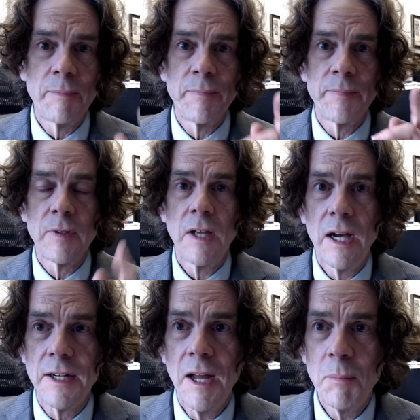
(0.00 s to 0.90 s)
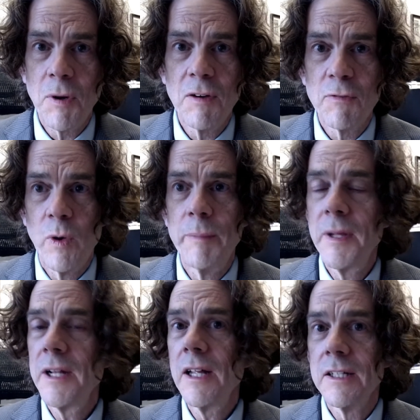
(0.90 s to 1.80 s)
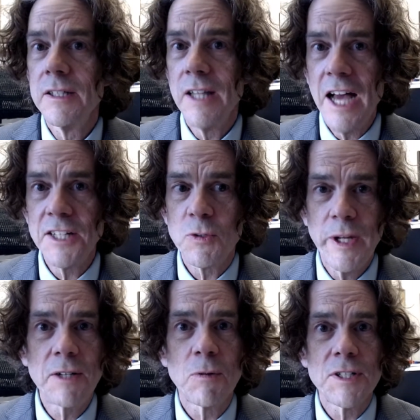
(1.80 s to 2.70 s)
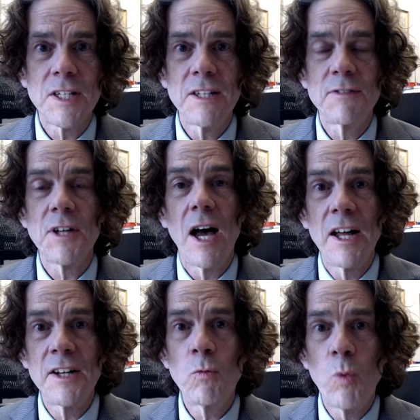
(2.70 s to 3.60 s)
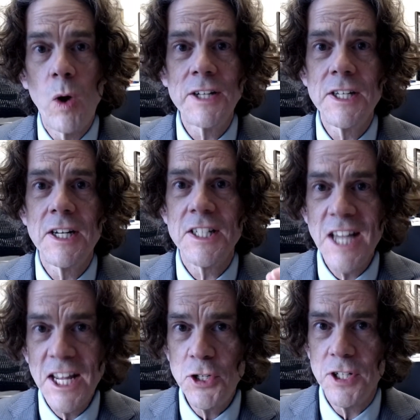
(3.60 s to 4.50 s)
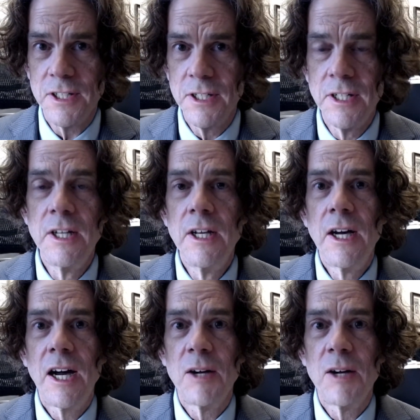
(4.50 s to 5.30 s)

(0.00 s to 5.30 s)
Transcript: a number of women last week received unwanted attention